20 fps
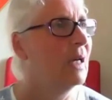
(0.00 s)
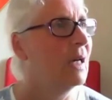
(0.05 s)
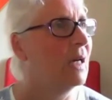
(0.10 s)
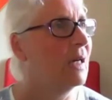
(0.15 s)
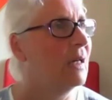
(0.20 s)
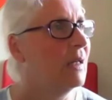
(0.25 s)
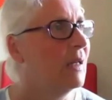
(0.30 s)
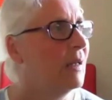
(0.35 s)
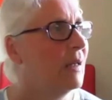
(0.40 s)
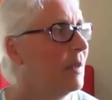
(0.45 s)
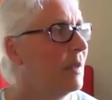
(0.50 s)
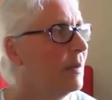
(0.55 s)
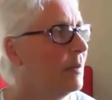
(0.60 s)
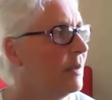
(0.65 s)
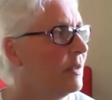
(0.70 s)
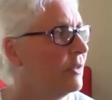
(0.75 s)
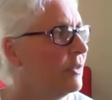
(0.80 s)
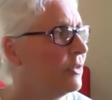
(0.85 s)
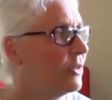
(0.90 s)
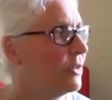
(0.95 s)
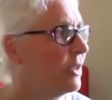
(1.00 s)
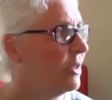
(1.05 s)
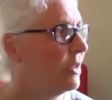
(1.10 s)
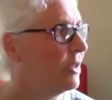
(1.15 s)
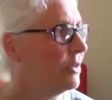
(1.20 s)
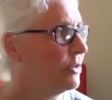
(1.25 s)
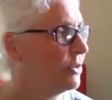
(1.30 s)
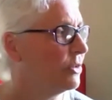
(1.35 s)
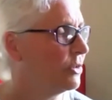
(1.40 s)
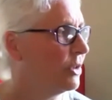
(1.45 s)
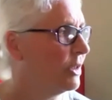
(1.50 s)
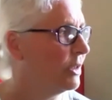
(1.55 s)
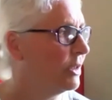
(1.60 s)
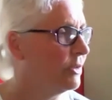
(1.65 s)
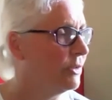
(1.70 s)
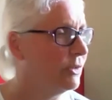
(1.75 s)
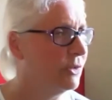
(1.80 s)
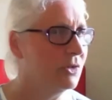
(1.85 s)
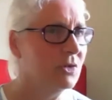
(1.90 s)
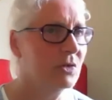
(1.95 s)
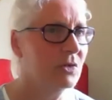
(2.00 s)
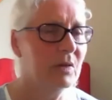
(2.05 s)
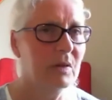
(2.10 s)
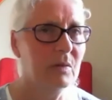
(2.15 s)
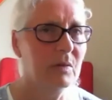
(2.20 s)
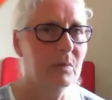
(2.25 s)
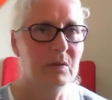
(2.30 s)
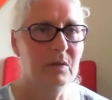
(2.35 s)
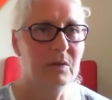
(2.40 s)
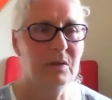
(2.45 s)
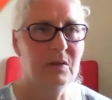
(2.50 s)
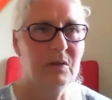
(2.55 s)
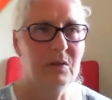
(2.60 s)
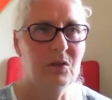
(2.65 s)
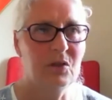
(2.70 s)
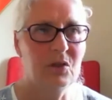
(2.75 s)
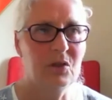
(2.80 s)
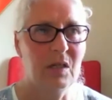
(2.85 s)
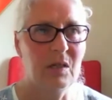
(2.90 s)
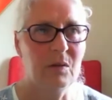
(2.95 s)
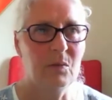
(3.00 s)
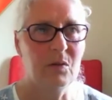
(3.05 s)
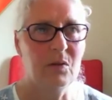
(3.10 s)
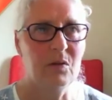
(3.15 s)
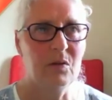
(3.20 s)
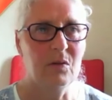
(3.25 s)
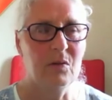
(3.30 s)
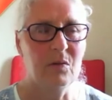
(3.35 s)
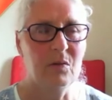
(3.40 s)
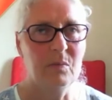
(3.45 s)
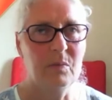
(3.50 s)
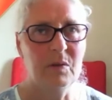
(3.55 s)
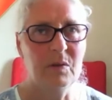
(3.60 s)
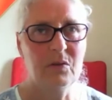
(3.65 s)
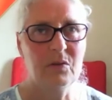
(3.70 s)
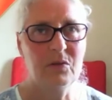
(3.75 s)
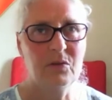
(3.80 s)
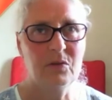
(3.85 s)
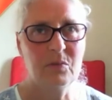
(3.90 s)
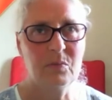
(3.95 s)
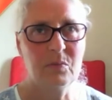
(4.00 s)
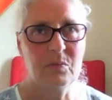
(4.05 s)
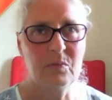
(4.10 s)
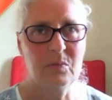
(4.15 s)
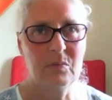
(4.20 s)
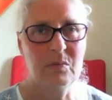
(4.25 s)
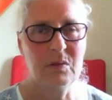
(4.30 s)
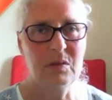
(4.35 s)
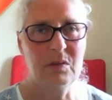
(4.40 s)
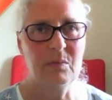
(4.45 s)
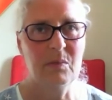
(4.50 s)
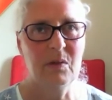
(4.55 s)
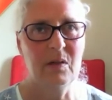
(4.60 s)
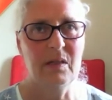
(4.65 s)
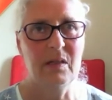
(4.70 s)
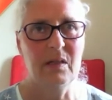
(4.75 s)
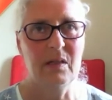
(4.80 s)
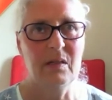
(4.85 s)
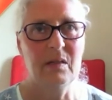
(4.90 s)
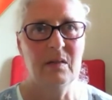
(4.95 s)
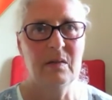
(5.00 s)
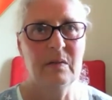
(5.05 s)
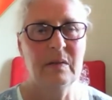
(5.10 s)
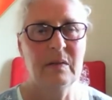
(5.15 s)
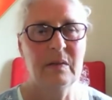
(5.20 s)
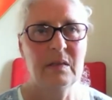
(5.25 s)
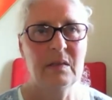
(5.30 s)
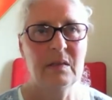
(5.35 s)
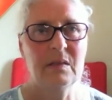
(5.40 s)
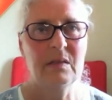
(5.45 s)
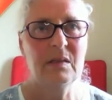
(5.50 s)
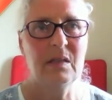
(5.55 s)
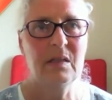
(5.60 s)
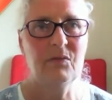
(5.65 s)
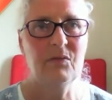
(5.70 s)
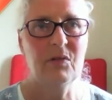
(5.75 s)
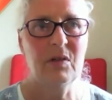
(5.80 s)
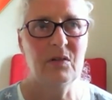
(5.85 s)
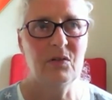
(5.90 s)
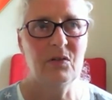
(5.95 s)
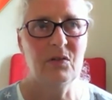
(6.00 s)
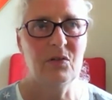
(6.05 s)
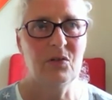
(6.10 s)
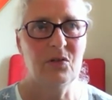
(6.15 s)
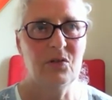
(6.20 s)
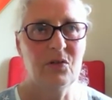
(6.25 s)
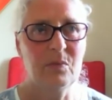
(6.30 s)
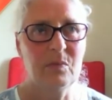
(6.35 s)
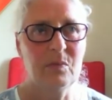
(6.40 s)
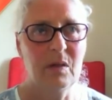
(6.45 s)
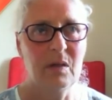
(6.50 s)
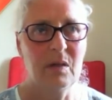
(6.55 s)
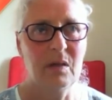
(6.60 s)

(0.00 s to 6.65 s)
And maybe just a last little story I wanted to share with you, because one of my dear friends